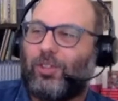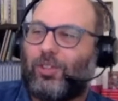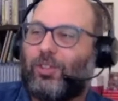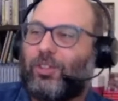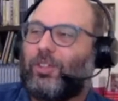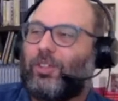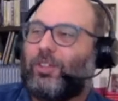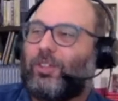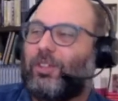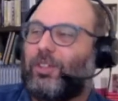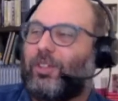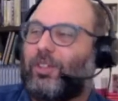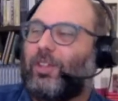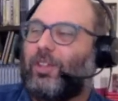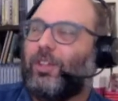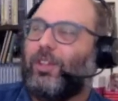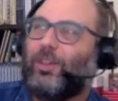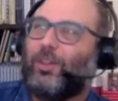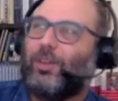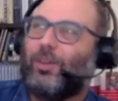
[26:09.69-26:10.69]
I think,
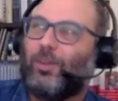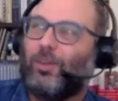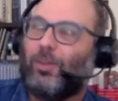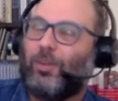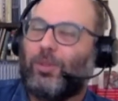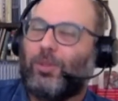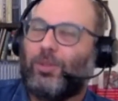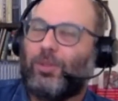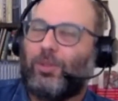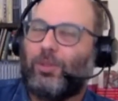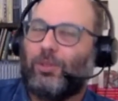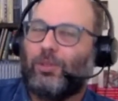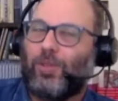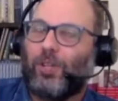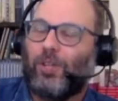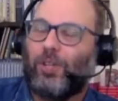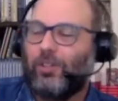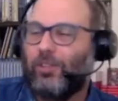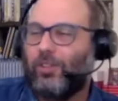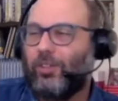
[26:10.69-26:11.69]
or mythical
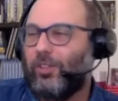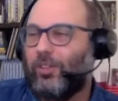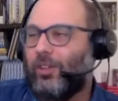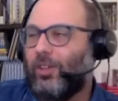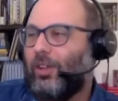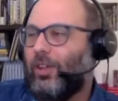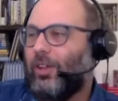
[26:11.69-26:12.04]
violence.